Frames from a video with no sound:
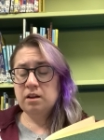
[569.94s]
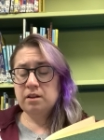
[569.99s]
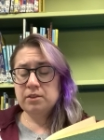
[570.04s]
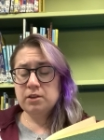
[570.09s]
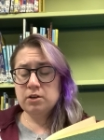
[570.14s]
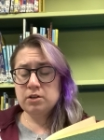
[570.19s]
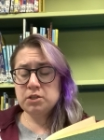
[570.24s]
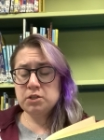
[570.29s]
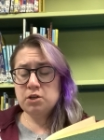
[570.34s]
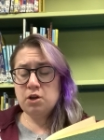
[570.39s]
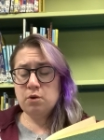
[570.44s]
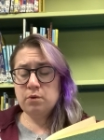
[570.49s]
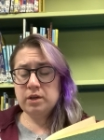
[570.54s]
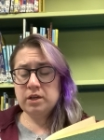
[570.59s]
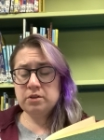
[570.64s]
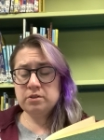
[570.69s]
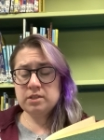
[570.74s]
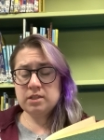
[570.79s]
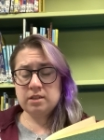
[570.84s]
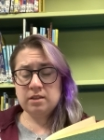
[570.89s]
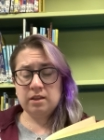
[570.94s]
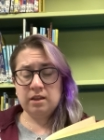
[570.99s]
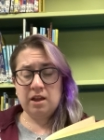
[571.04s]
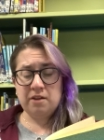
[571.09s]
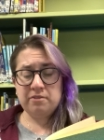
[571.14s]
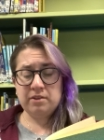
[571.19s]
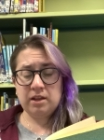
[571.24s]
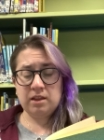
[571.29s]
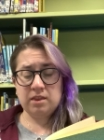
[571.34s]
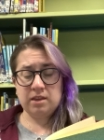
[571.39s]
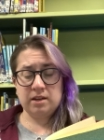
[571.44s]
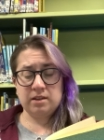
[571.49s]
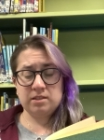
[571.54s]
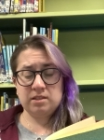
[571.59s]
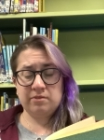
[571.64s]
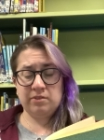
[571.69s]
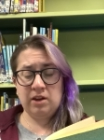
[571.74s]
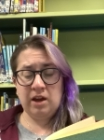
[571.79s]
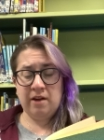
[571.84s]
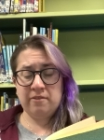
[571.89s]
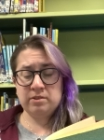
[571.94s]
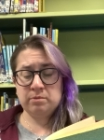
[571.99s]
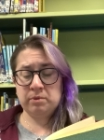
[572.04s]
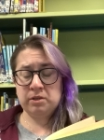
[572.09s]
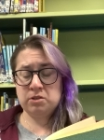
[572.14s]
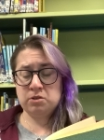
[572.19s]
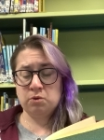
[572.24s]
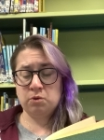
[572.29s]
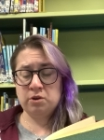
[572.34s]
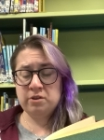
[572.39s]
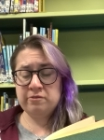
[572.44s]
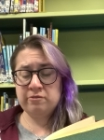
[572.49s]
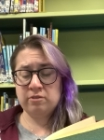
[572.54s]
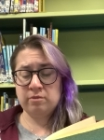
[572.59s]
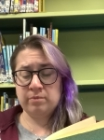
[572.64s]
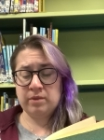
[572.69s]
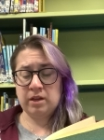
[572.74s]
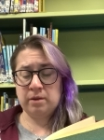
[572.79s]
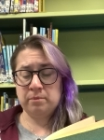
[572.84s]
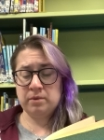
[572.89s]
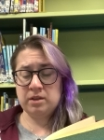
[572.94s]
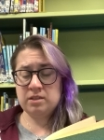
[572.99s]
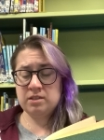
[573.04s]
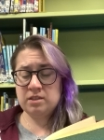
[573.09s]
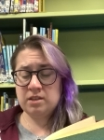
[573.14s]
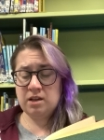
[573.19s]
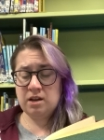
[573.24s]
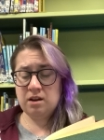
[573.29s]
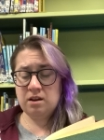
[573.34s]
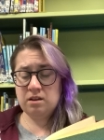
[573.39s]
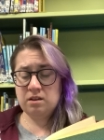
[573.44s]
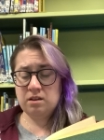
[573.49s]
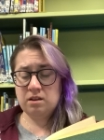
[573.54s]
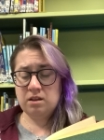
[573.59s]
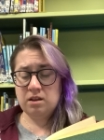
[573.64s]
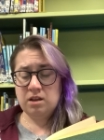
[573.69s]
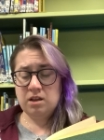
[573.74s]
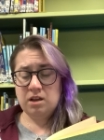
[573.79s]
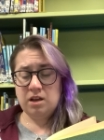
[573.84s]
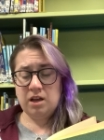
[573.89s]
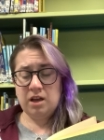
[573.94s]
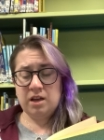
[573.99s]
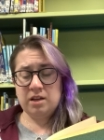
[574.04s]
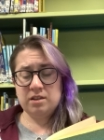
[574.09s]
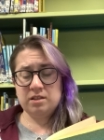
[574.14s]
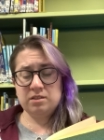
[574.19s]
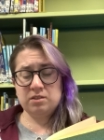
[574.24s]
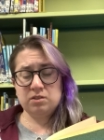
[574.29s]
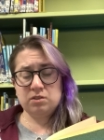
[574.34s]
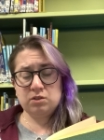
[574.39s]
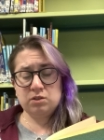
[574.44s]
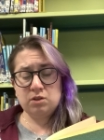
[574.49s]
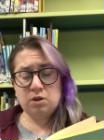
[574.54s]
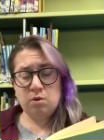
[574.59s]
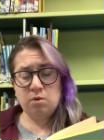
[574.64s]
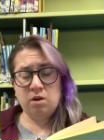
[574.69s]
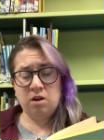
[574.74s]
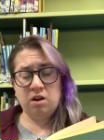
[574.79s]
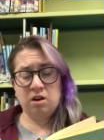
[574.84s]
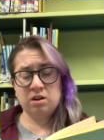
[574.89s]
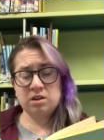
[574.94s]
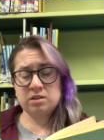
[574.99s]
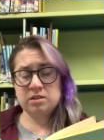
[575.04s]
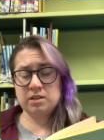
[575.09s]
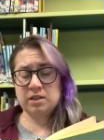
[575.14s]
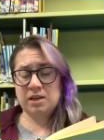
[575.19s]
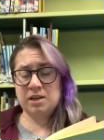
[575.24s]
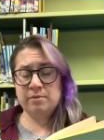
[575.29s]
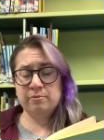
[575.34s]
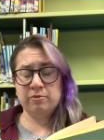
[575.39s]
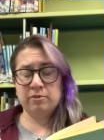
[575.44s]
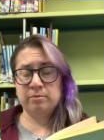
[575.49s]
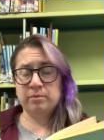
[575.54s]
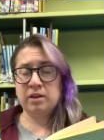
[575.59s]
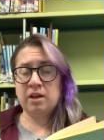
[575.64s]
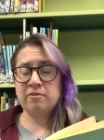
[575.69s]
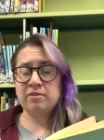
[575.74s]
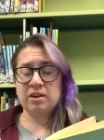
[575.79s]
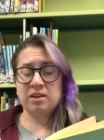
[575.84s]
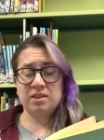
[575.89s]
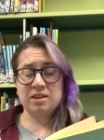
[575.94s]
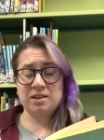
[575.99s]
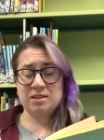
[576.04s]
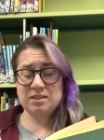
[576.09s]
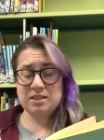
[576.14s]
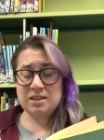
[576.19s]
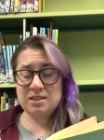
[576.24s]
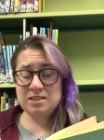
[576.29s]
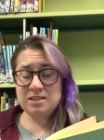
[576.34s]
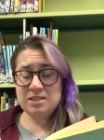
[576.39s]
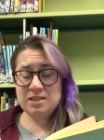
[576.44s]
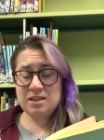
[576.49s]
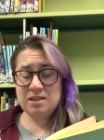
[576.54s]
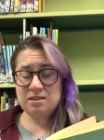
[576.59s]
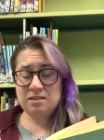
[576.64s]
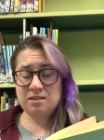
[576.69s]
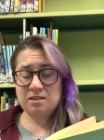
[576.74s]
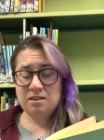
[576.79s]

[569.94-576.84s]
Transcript: There's no use in loving things if you have to be torn from them, is there? And it's so hard to keep from loving things, isn't it?